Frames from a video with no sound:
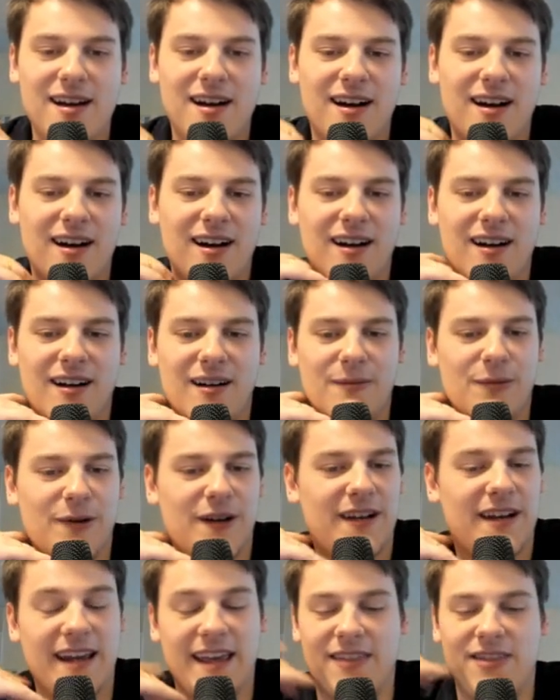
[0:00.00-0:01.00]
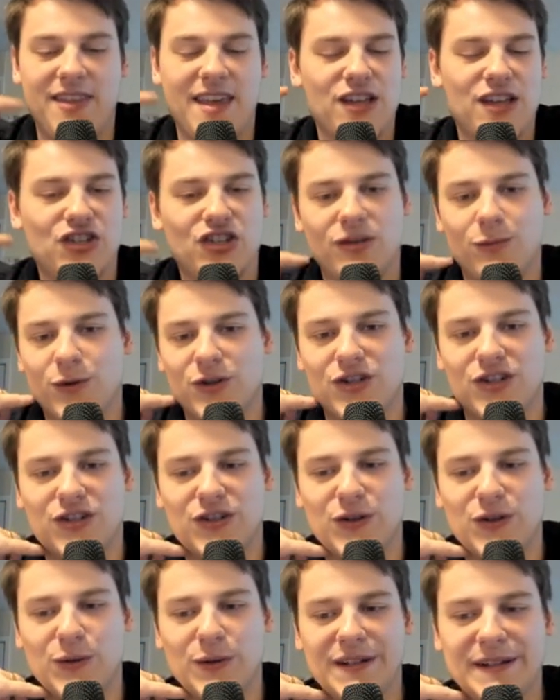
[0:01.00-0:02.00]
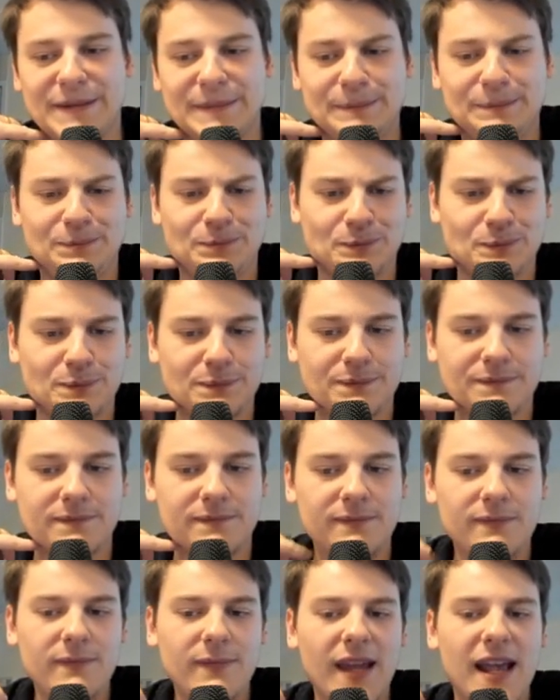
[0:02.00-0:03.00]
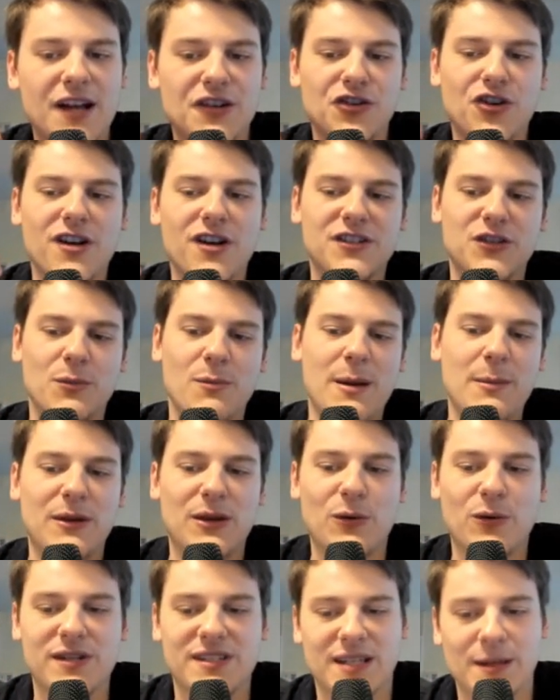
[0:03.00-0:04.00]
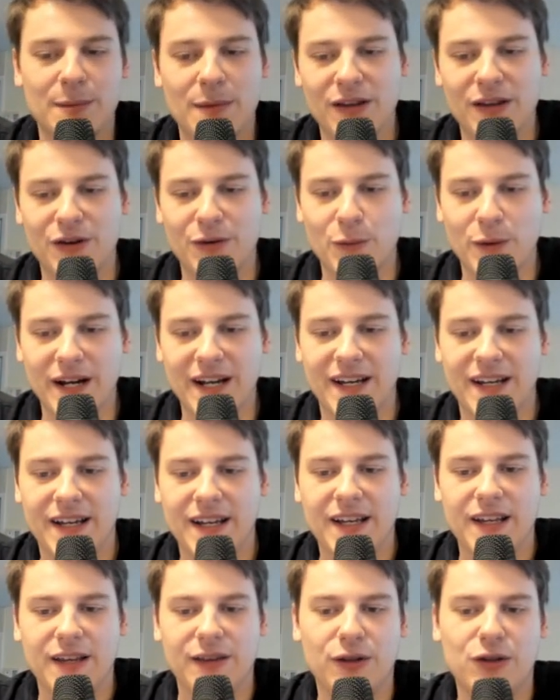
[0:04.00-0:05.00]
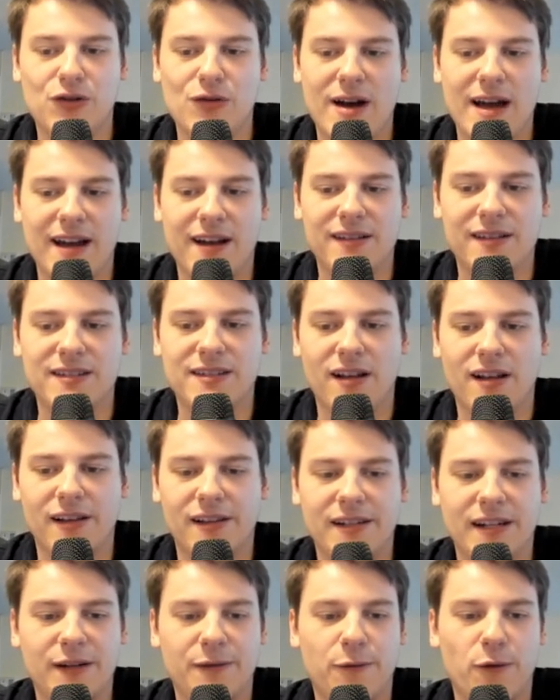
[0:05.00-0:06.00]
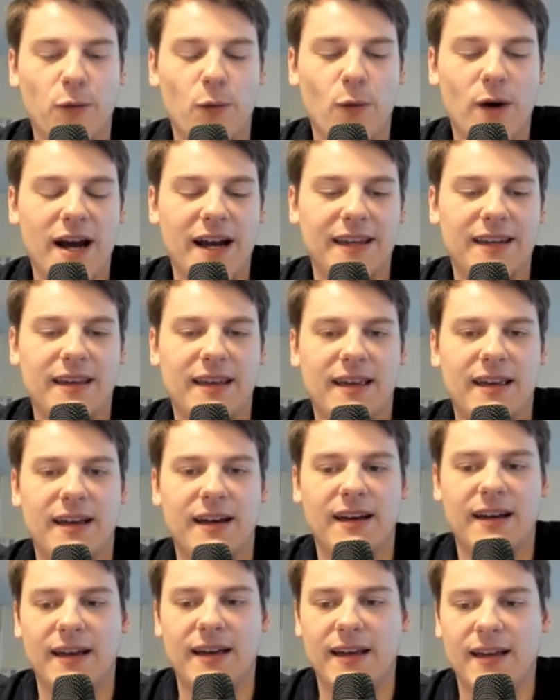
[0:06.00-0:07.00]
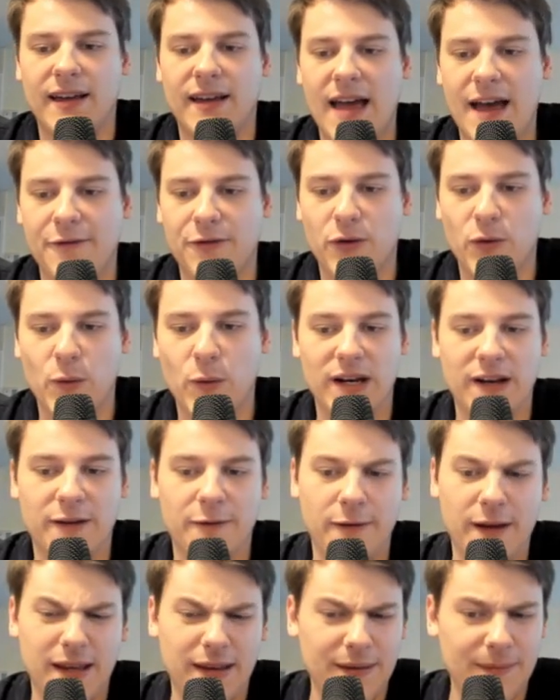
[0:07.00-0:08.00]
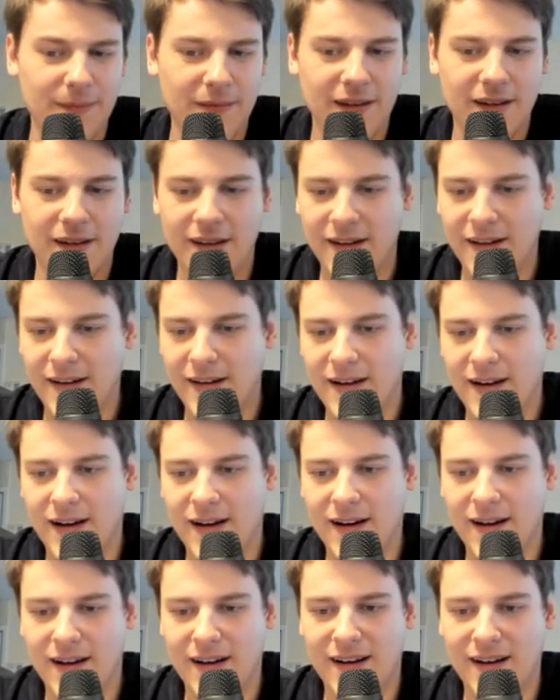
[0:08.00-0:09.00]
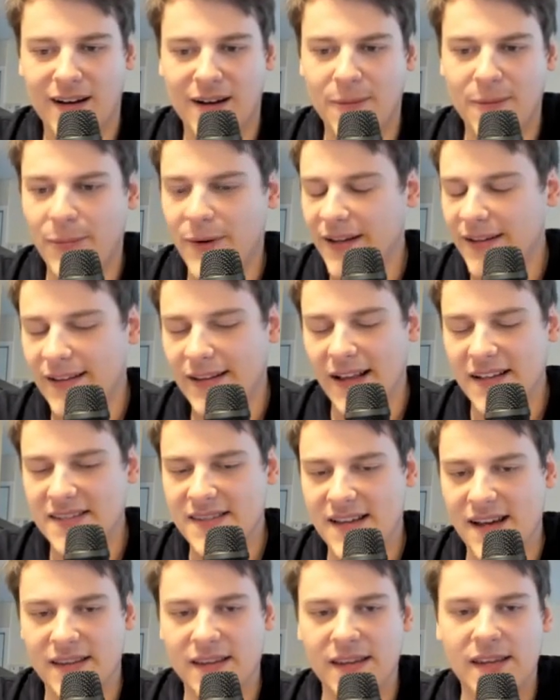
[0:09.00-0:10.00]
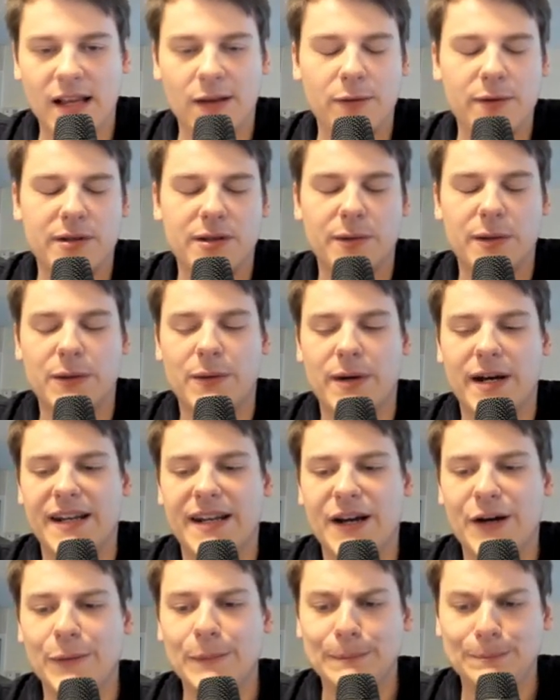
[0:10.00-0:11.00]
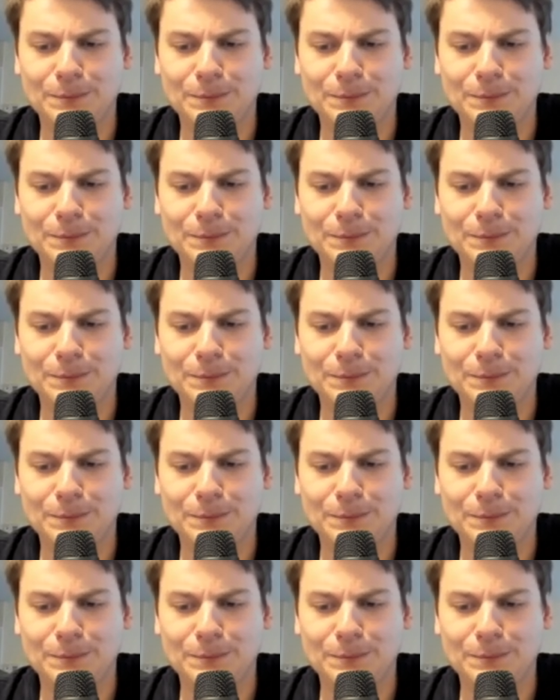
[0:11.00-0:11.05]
uh, but again the engine was just showing a draw so maybe there was some other way to try and consolidate for white uh, uh, after queen f8 but let's not delve into it right now